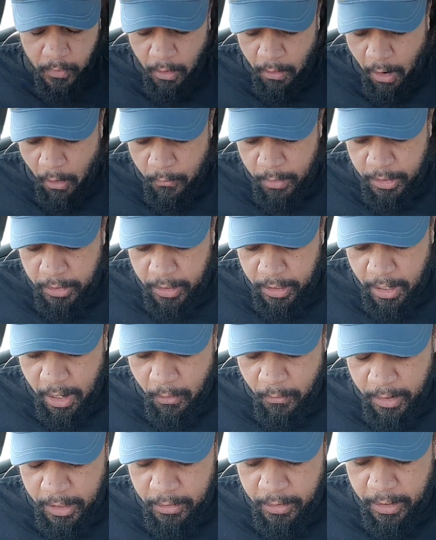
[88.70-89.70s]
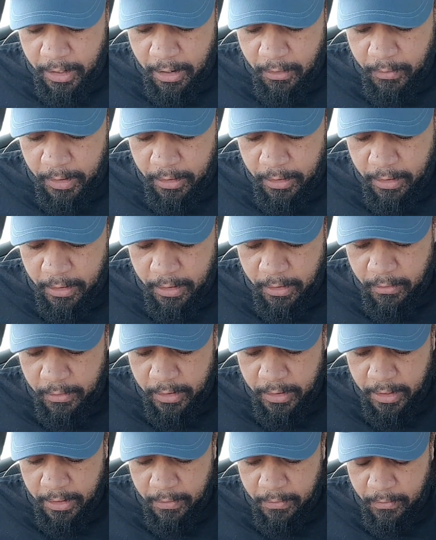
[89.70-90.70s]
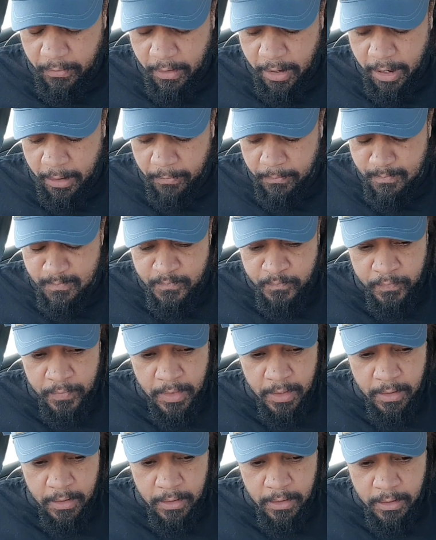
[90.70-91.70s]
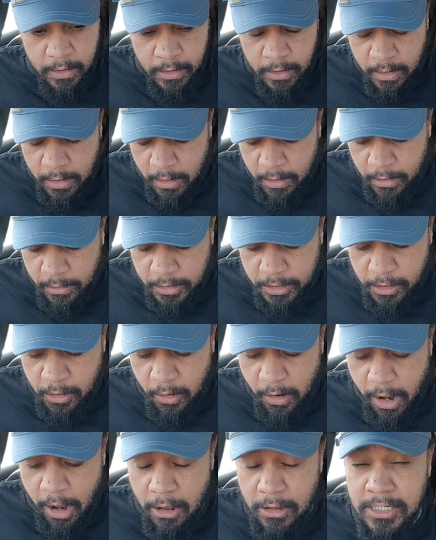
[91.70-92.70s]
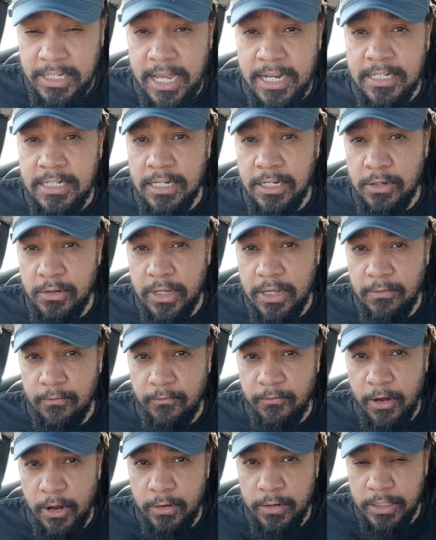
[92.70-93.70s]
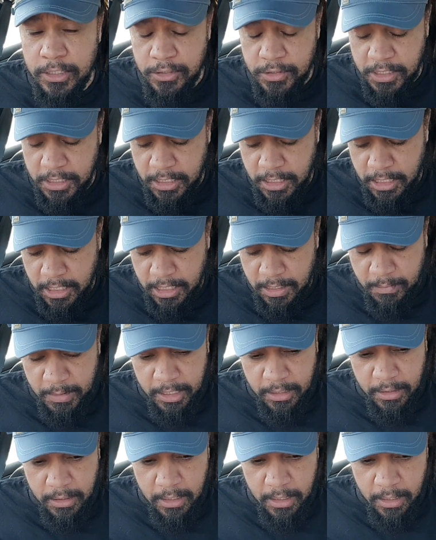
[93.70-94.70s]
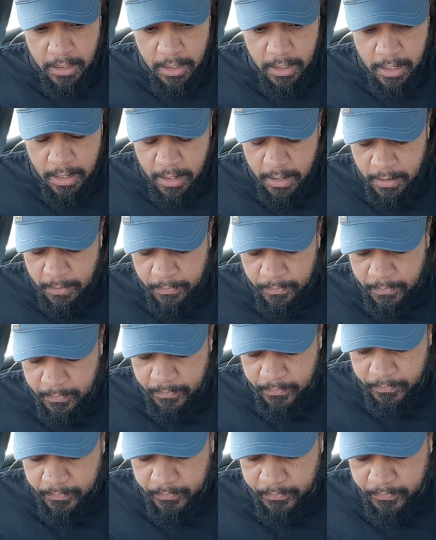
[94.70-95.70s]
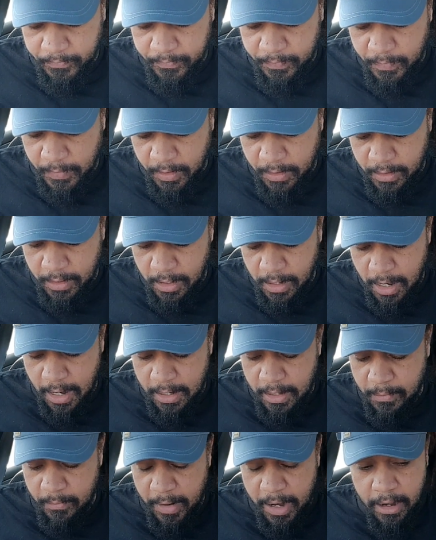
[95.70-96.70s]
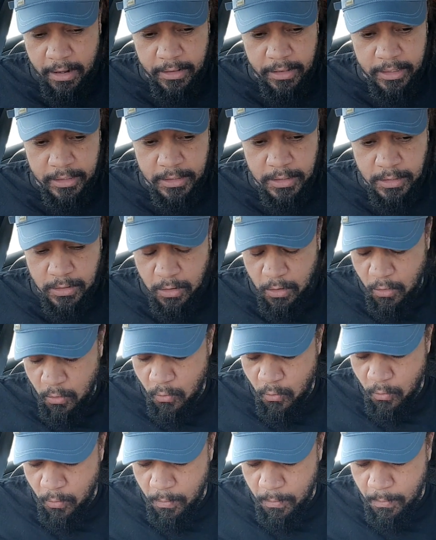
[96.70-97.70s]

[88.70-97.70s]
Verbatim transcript: How we doing? How we doing? How we doing? How we doing? Right. Do you know, I was actually looking forward to seeing him in the, uh, the London Marathon, so